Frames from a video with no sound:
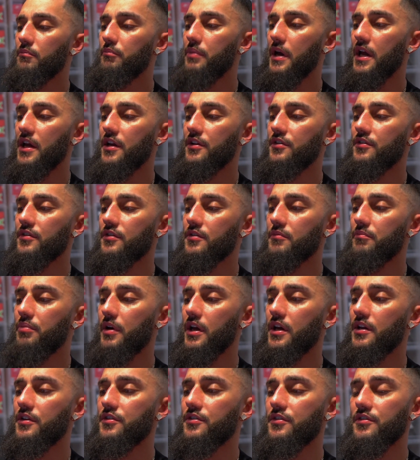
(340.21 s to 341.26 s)
Pages and
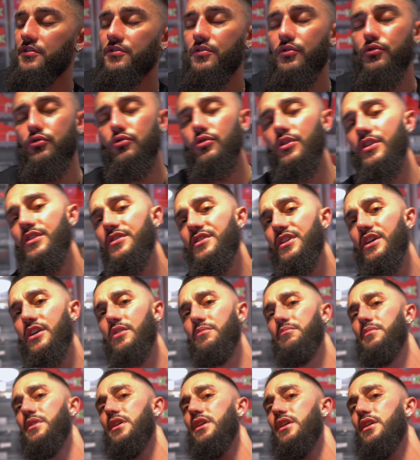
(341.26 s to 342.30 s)
pages. So you're going to tell
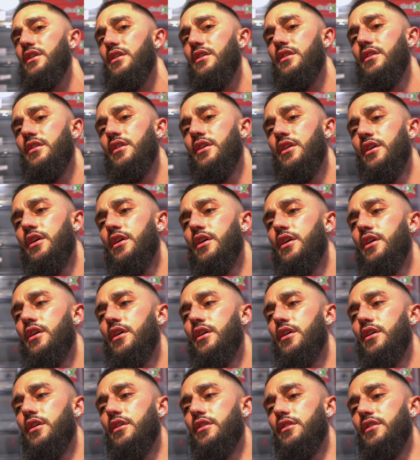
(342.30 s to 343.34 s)
me
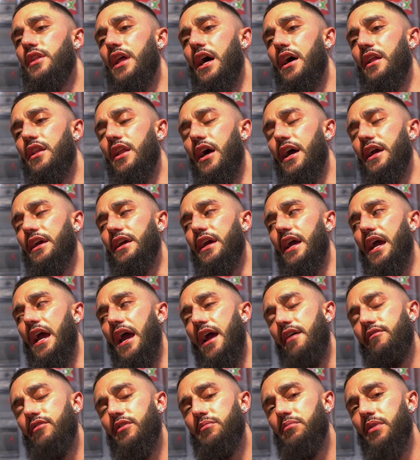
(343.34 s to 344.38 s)
that like
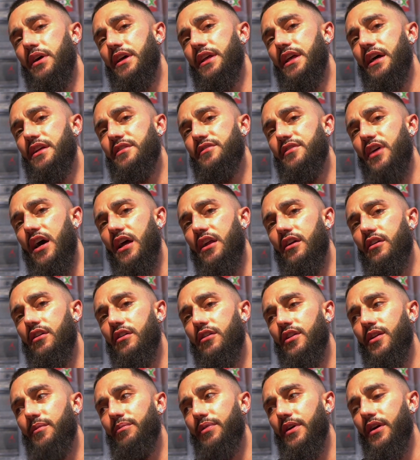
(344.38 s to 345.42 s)
everybody that's got an
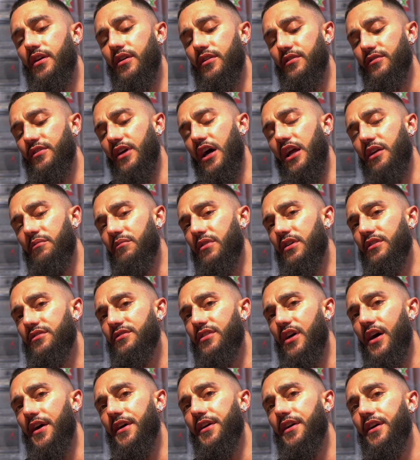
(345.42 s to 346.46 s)
early pair has got them on
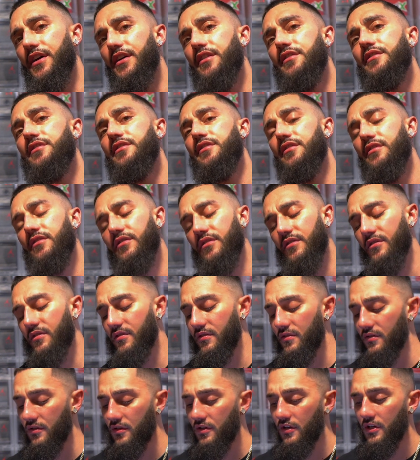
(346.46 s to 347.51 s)
StockX?
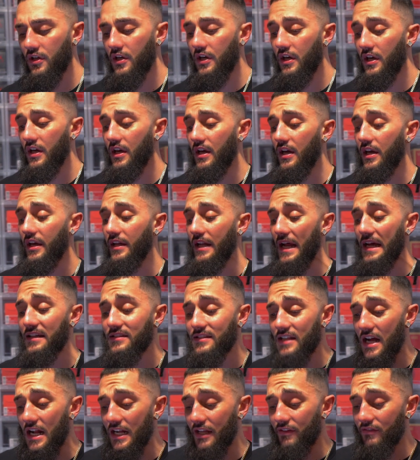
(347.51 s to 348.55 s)
And
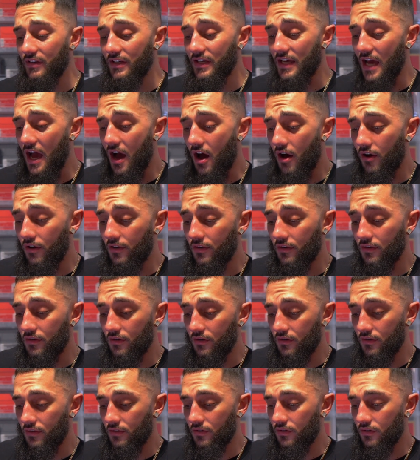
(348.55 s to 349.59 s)
that's not even counting